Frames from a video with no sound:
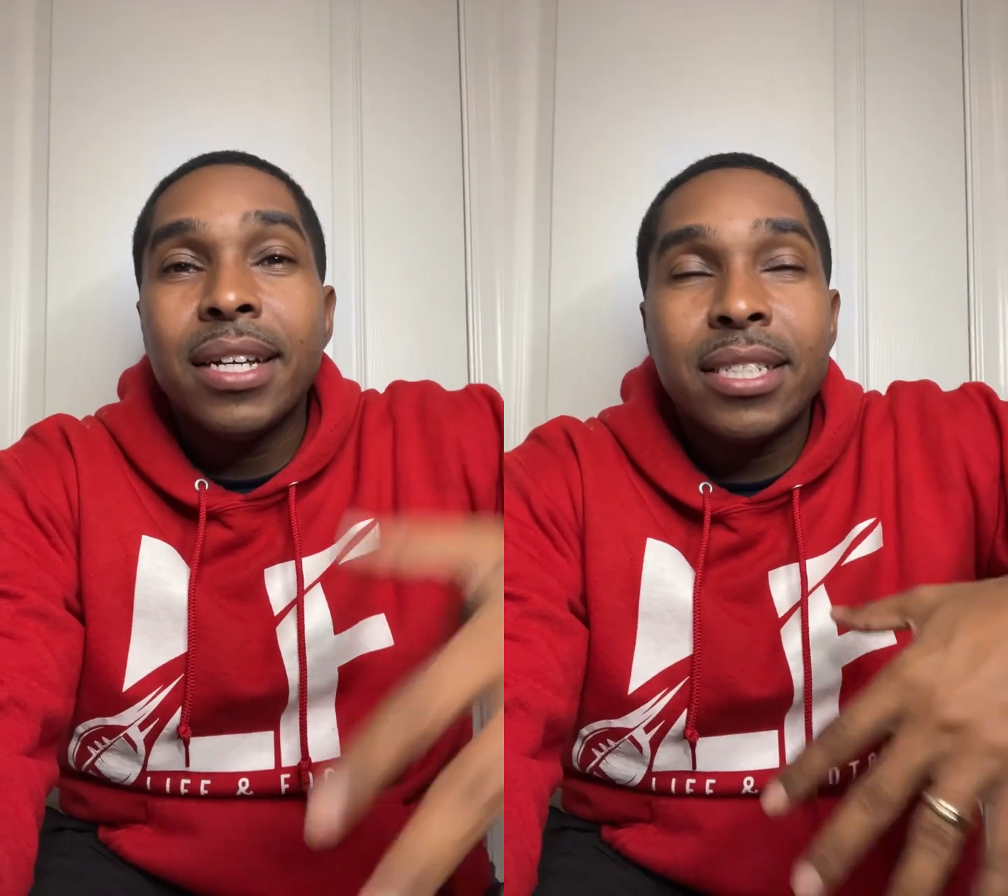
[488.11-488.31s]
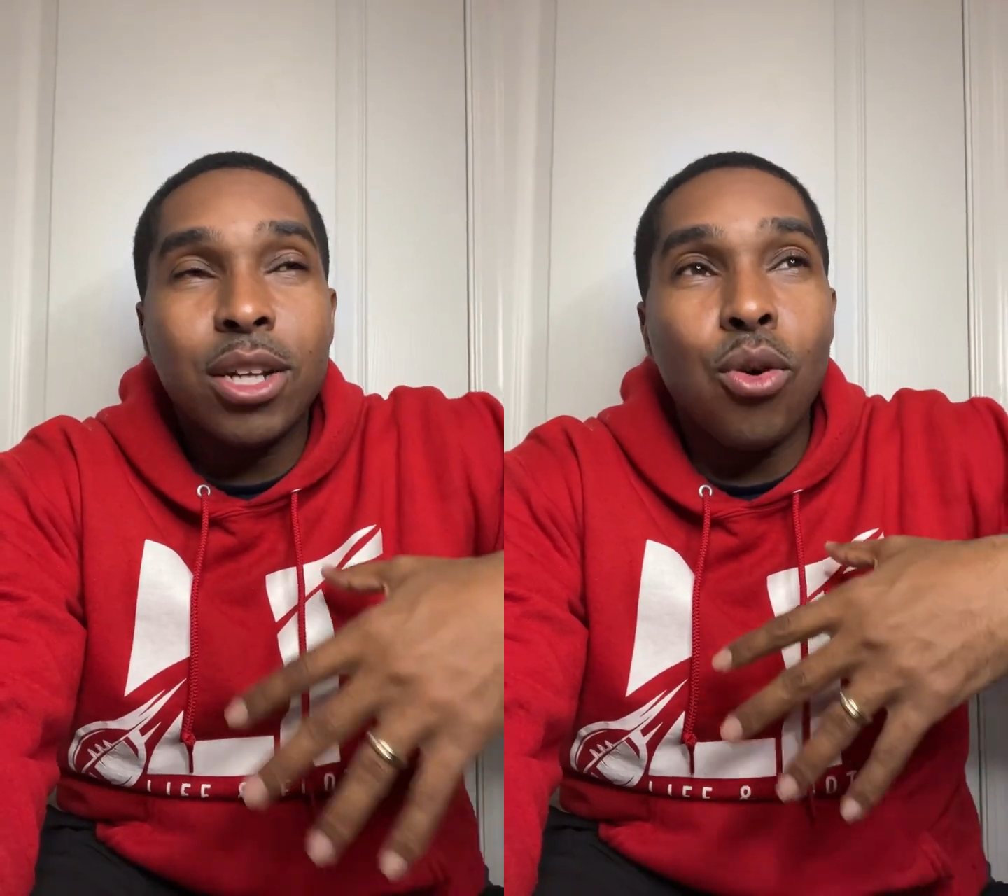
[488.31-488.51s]

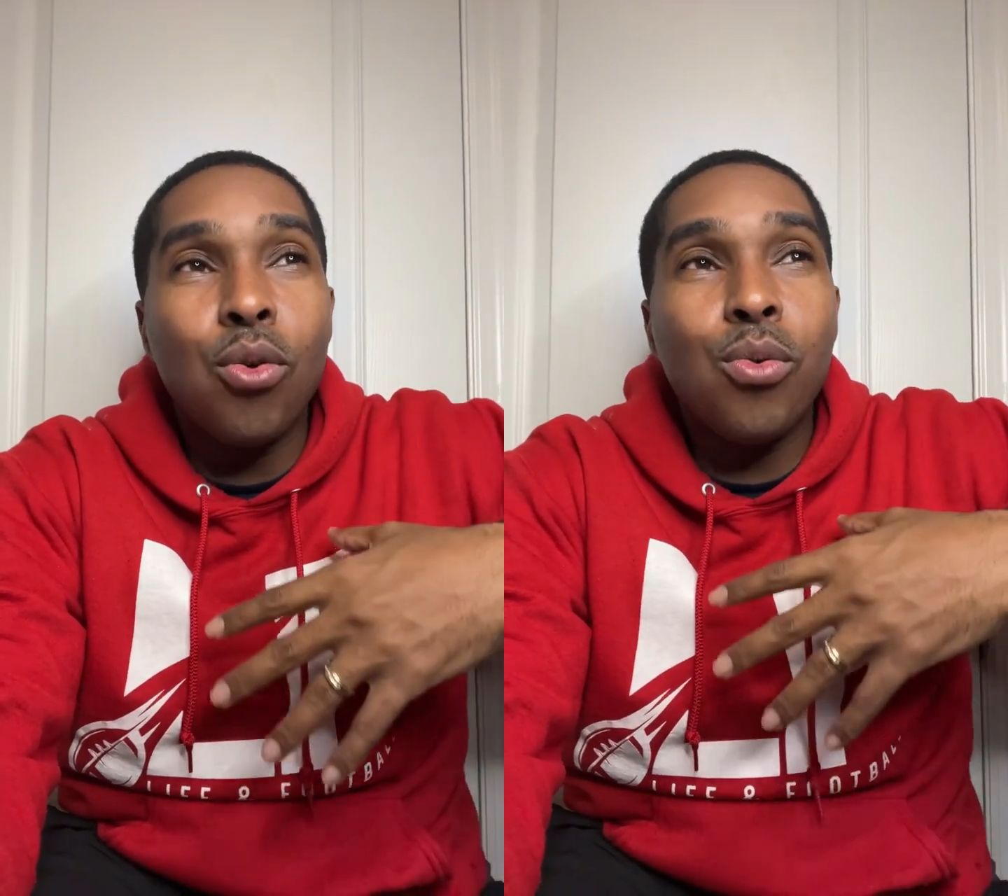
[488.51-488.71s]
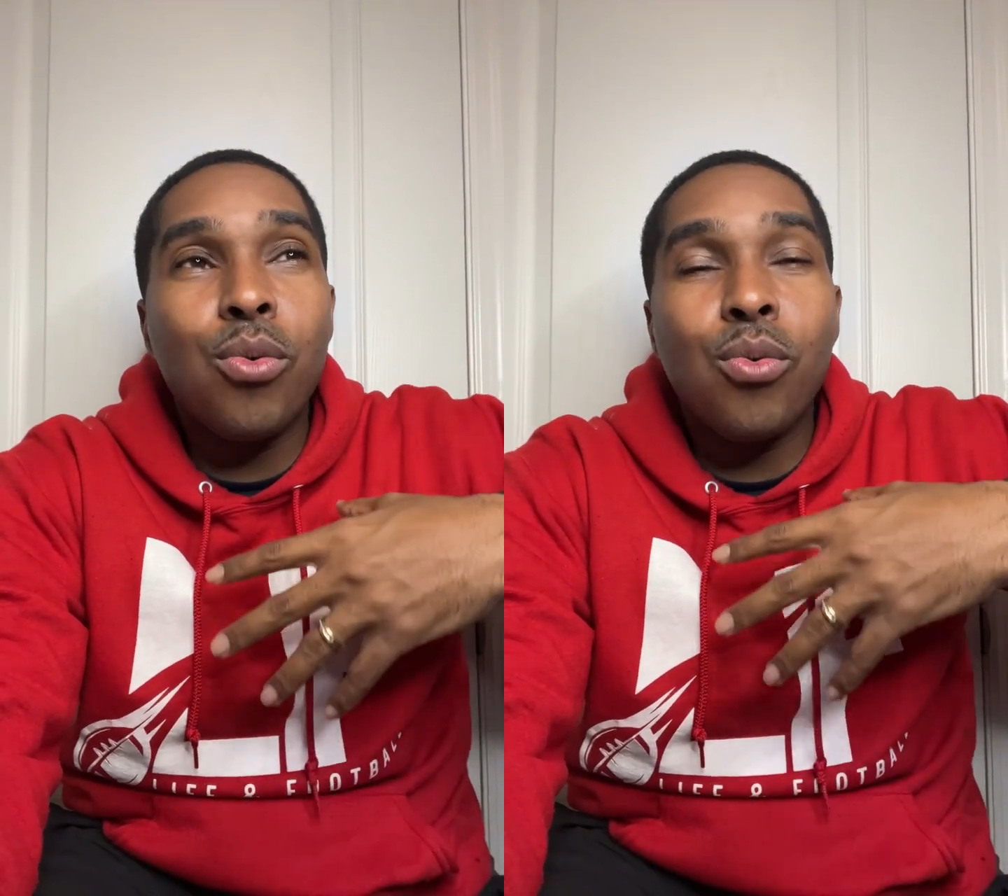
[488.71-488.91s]

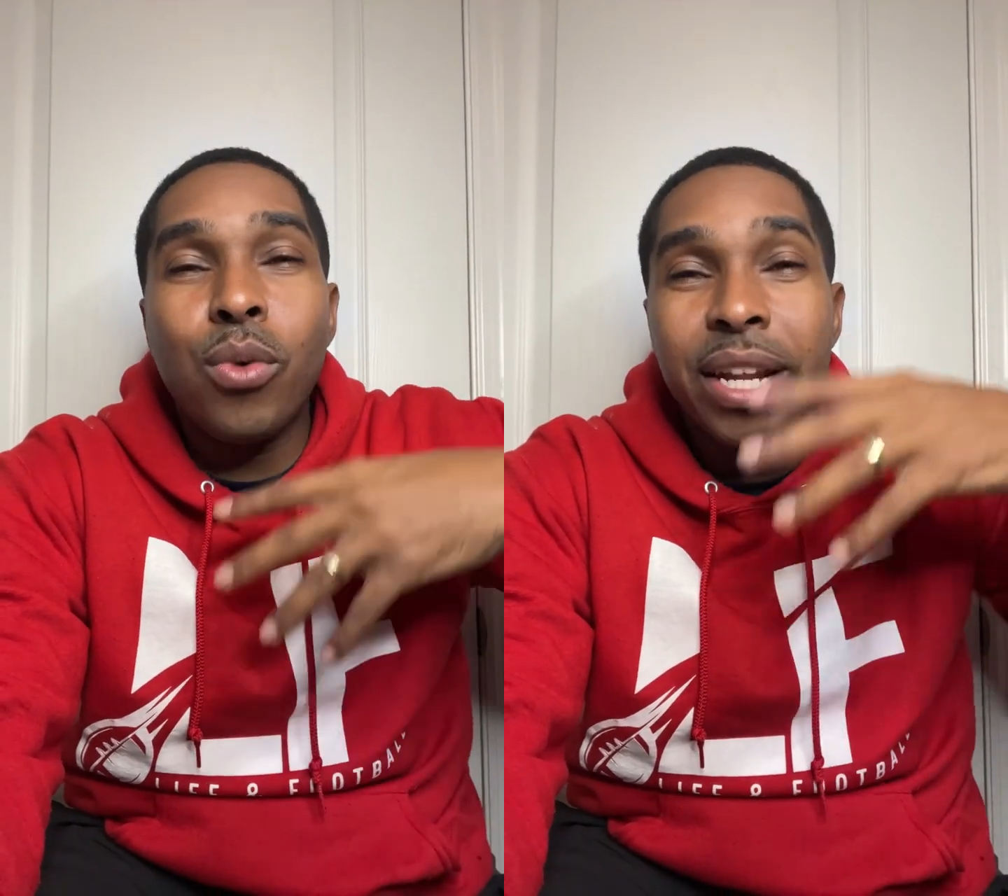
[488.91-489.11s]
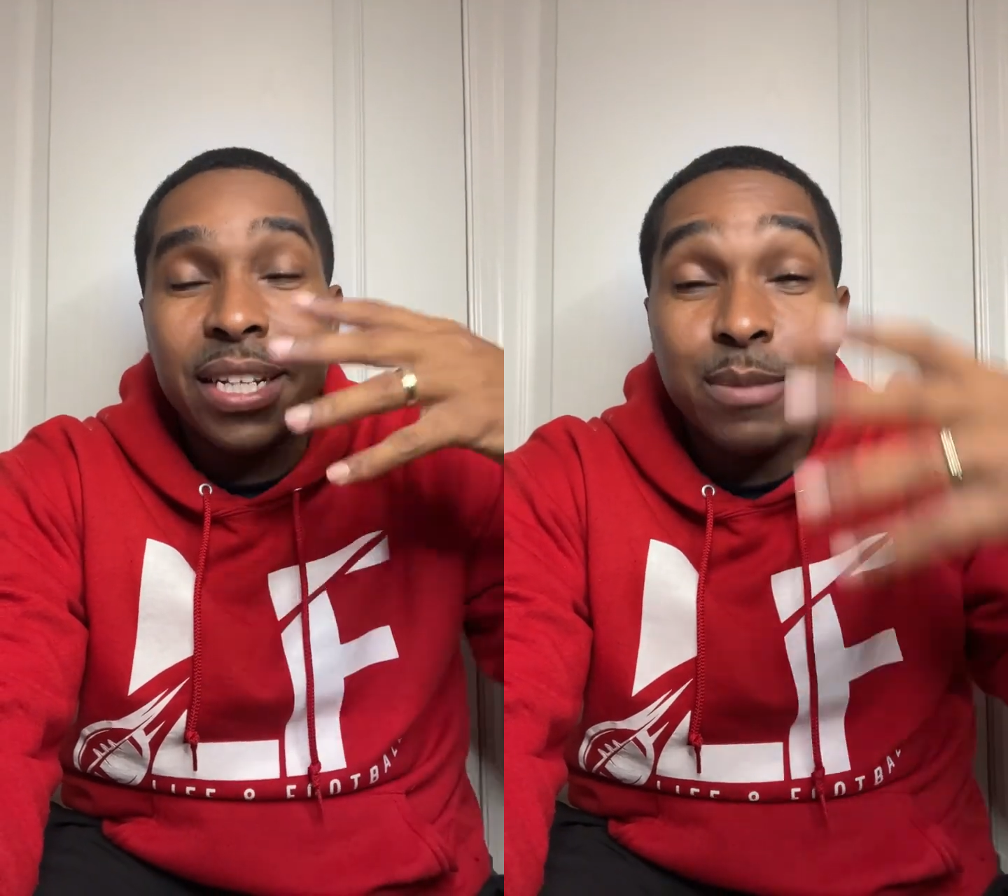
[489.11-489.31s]
So
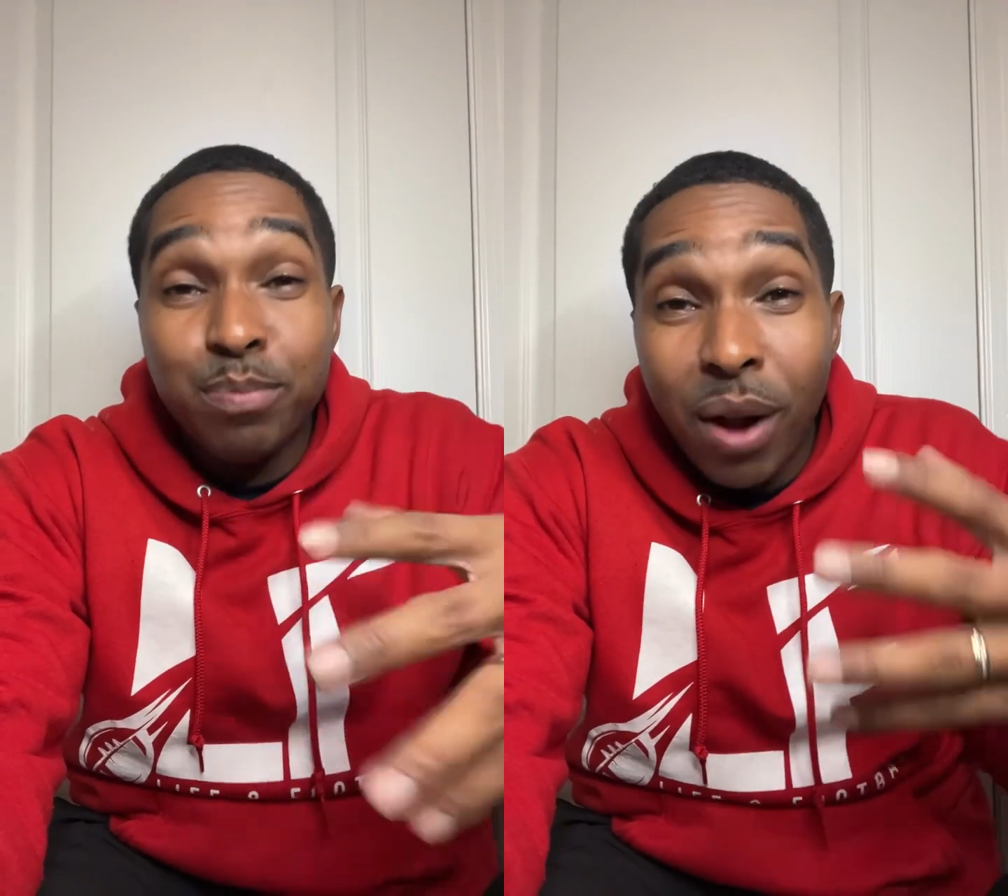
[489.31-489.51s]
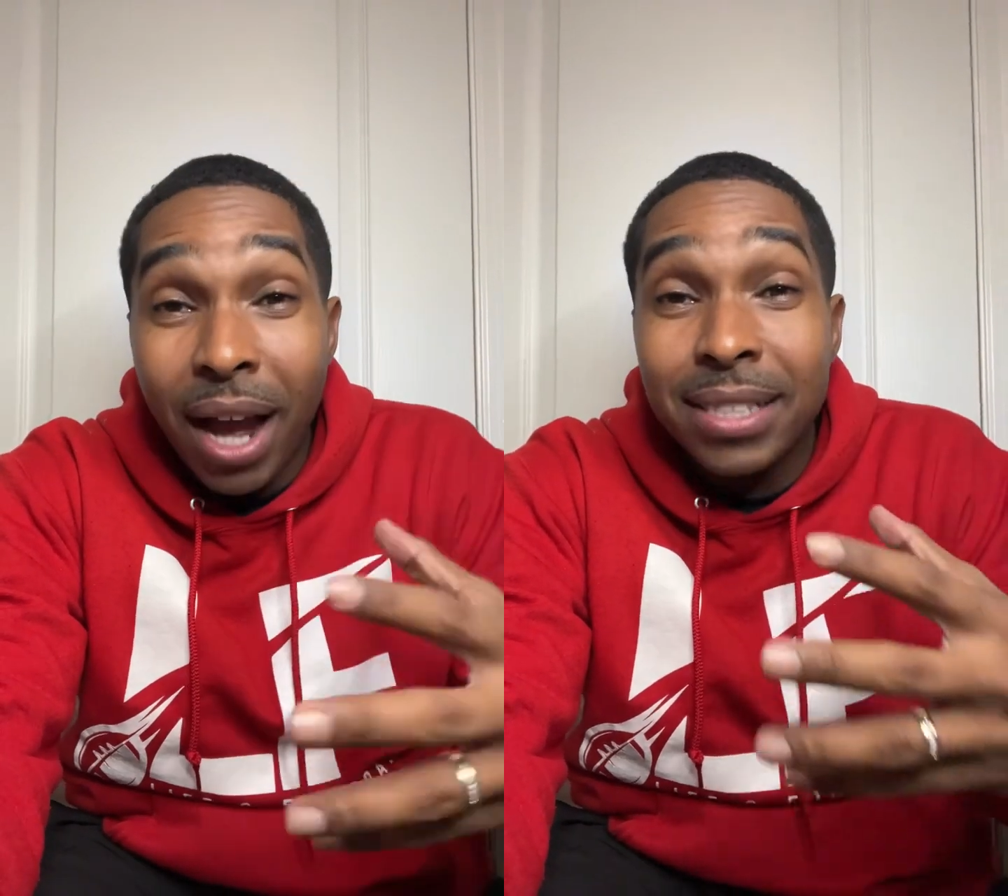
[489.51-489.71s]
with this
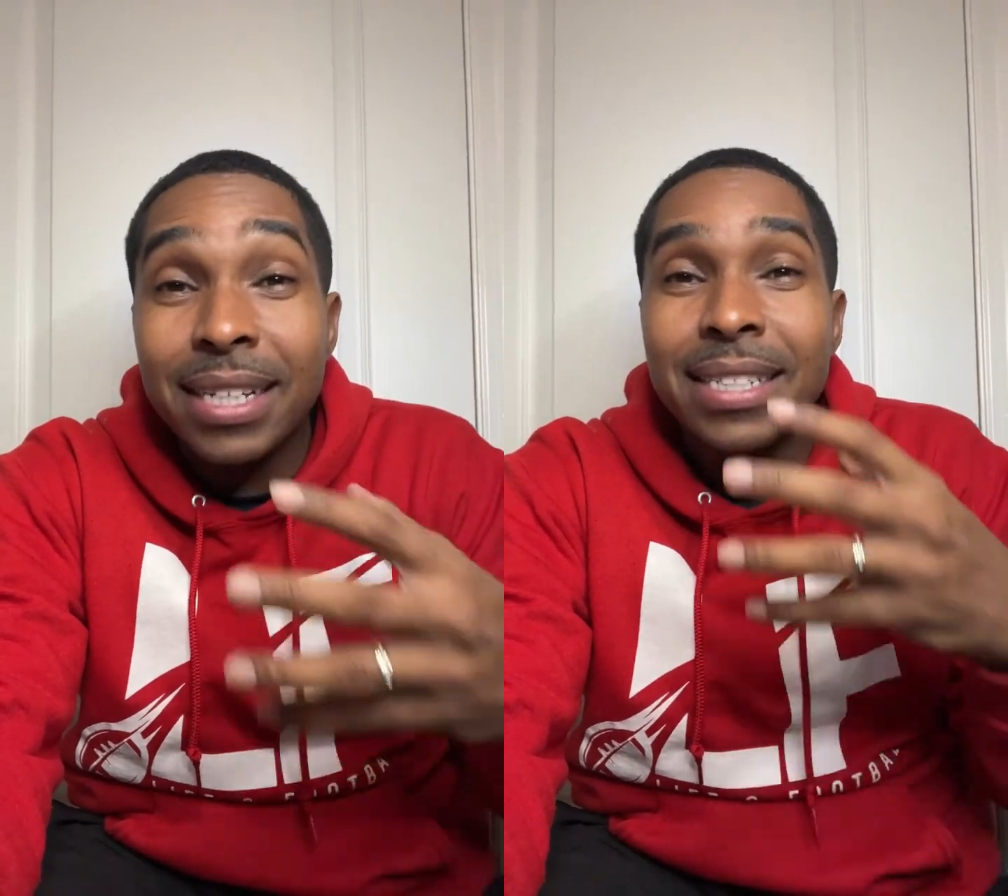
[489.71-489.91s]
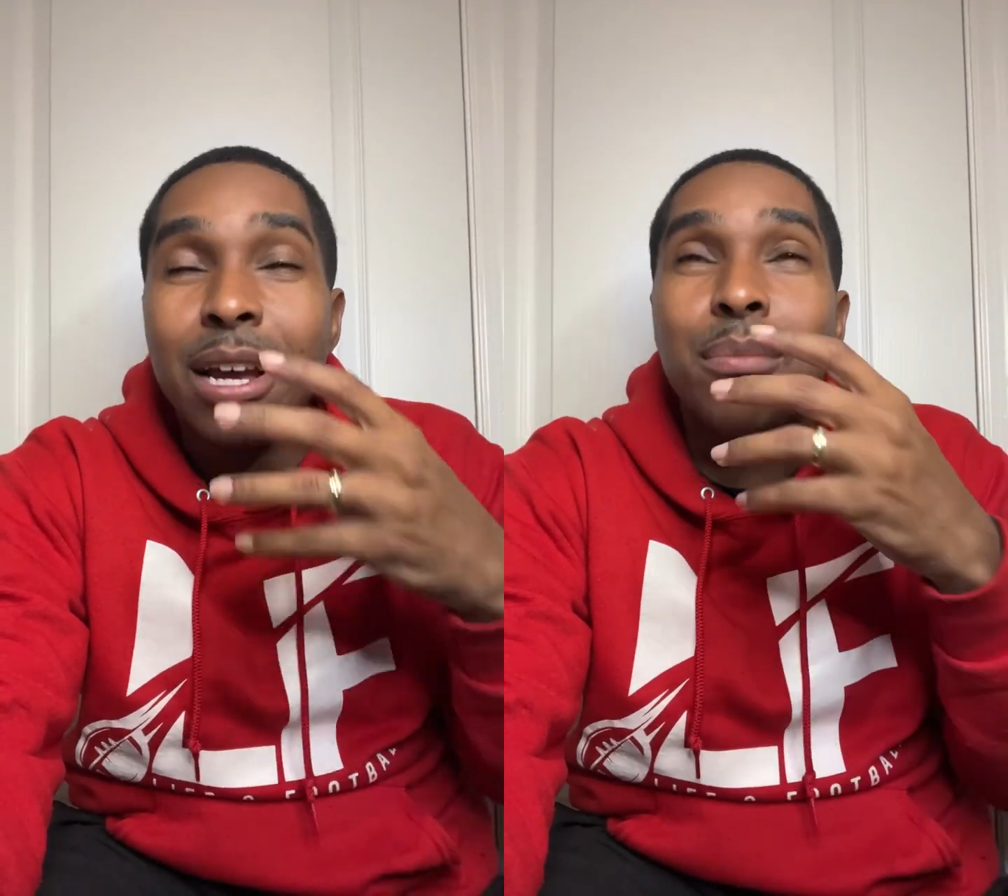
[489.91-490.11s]
process